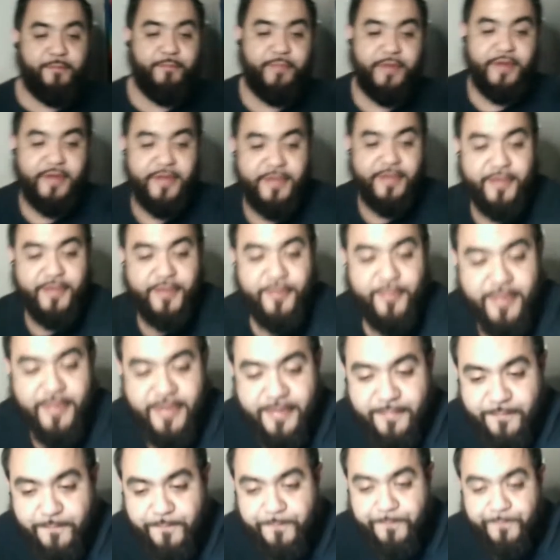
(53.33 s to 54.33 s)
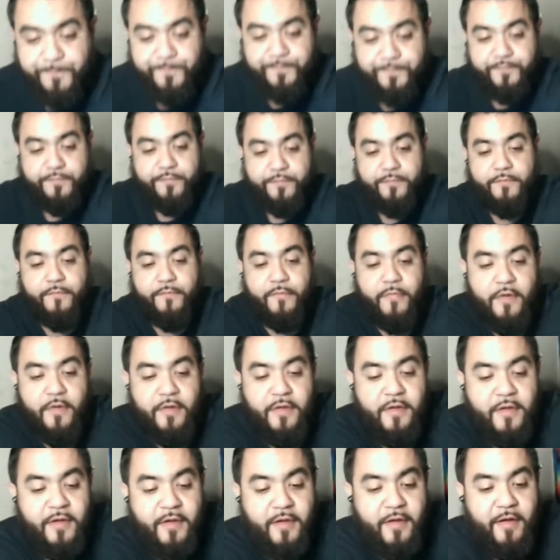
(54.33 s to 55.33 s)
but you know what?
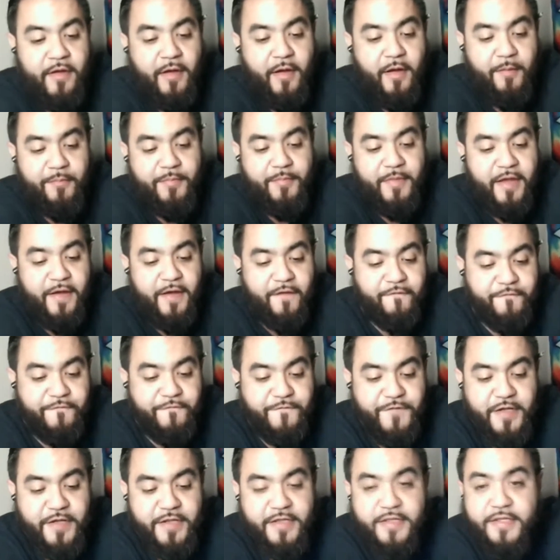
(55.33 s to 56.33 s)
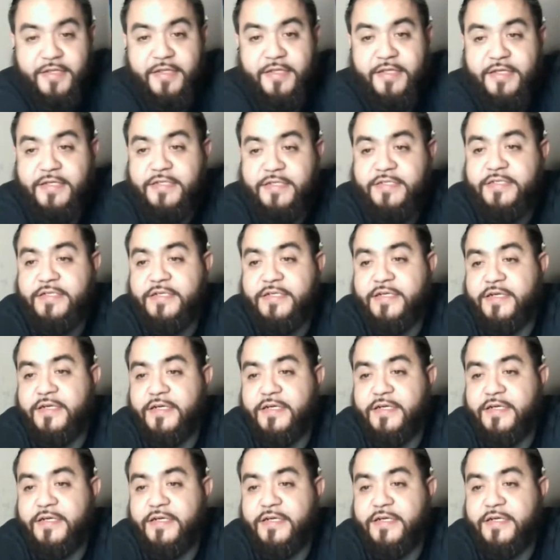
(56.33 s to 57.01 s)
I'm not feeling this